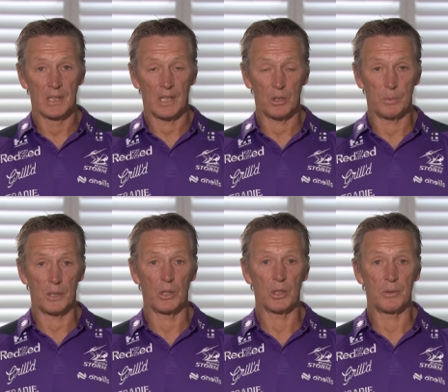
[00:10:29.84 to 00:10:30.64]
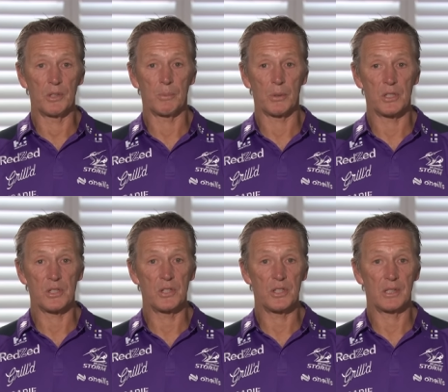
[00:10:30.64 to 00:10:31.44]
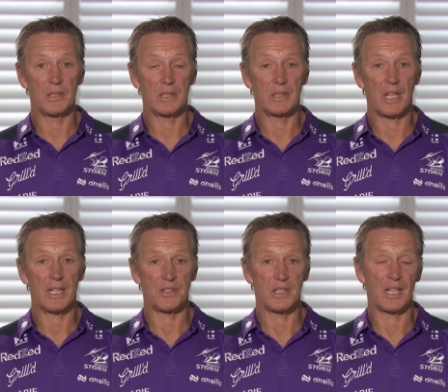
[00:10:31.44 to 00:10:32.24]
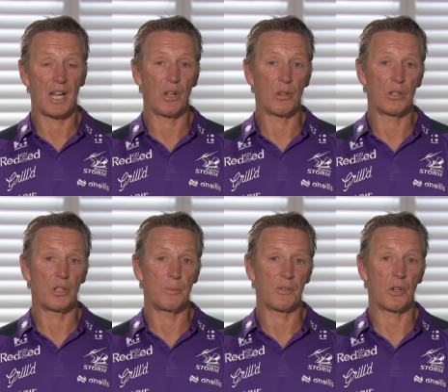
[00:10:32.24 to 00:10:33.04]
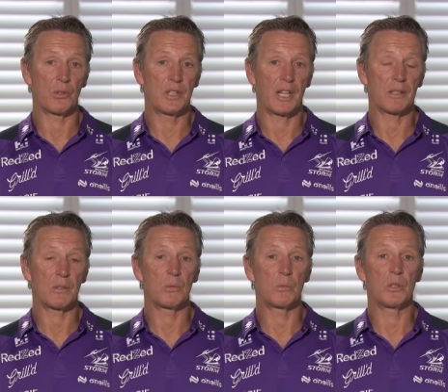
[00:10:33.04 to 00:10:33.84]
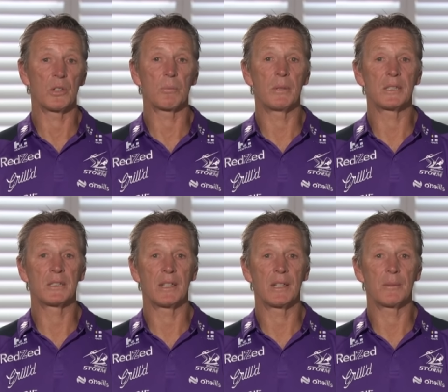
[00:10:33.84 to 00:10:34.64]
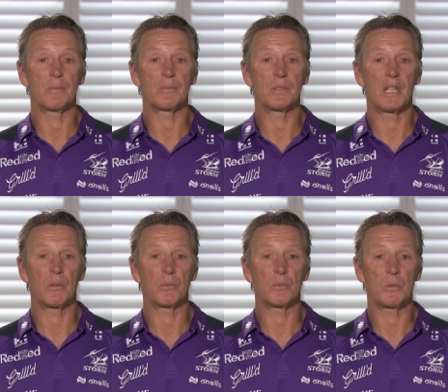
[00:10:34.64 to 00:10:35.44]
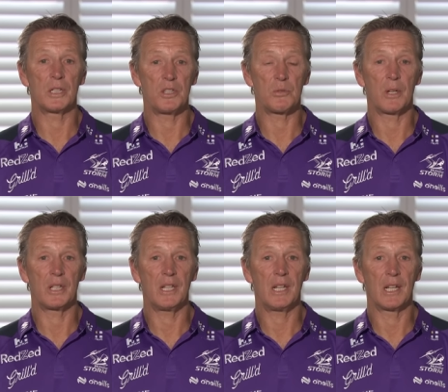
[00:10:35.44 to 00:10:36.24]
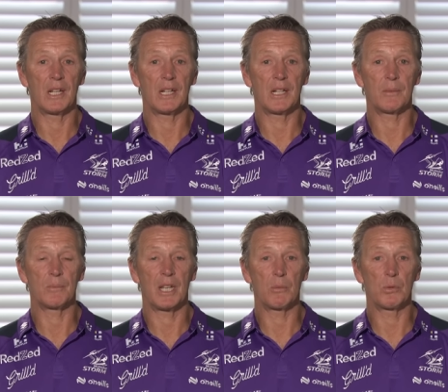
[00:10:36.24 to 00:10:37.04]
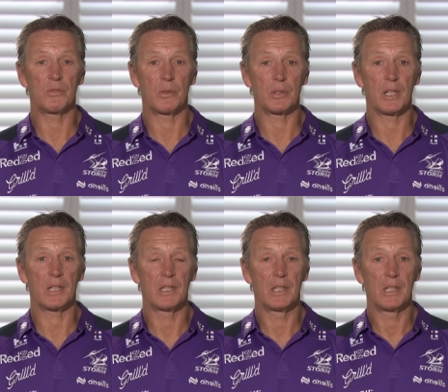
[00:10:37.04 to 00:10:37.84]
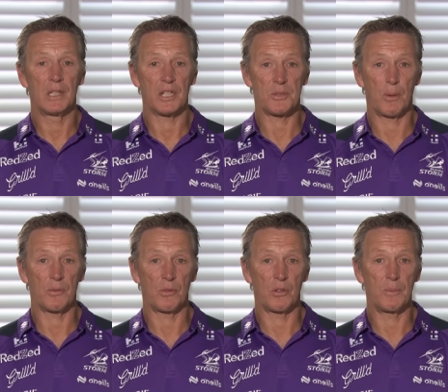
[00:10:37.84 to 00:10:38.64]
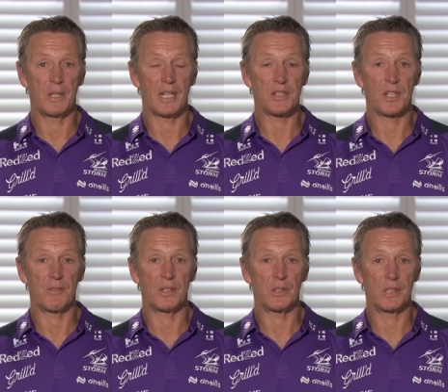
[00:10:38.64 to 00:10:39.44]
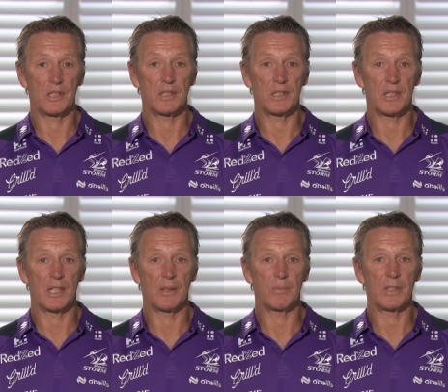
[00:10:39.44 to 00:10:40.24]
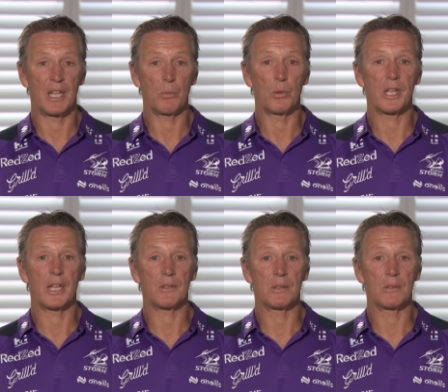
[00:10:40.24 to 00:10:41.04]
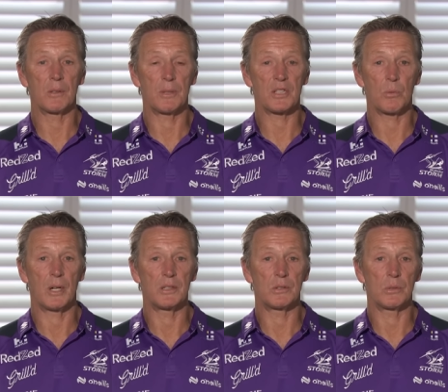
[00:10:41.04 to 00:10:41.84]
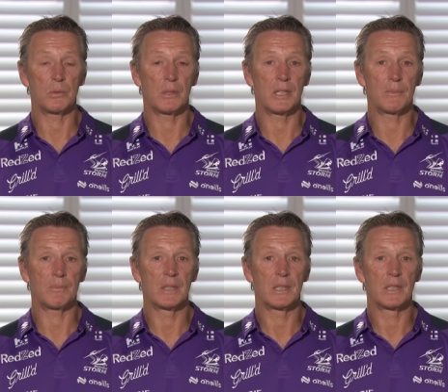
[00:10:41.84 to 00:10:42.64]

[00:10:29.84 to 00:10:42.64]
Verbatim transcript: a little bit earlier in the preseason and hasn't done a whole heap of contact work. But um, you know, when he's ready, um, you know, we'll find a, a spot for him in our 17 and um, you know work out the best way to um,